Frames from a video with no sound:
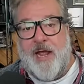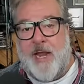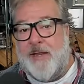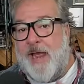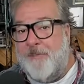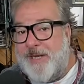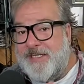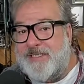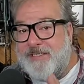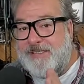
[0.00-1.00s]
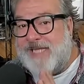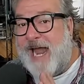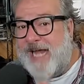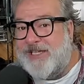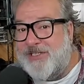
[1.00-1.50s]
And that means
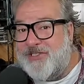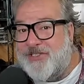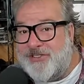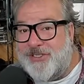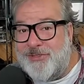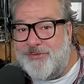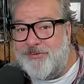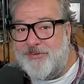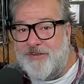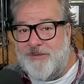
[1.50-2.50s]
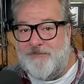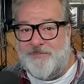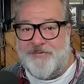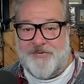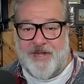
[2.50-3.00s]
talents too.
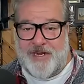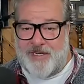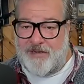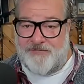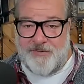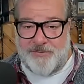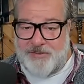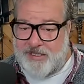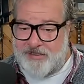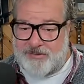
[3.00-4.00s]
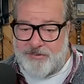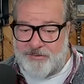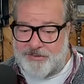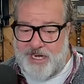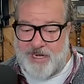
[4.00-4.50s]
Like if your thing is
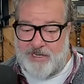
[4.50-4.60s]
crocheting,